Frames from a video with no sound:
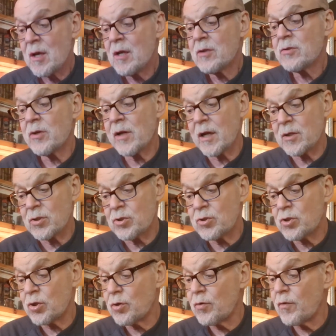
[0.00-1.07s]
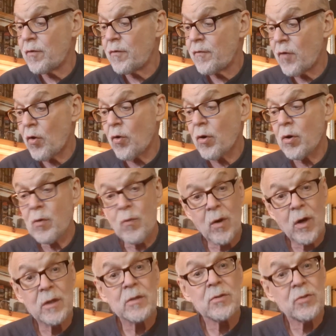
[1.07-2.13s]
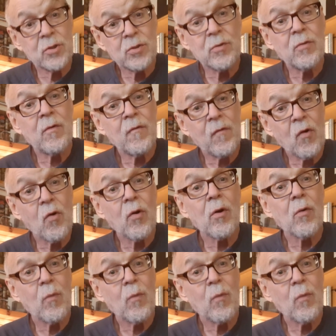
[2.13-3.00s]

So you got 2-4, 1-2-4,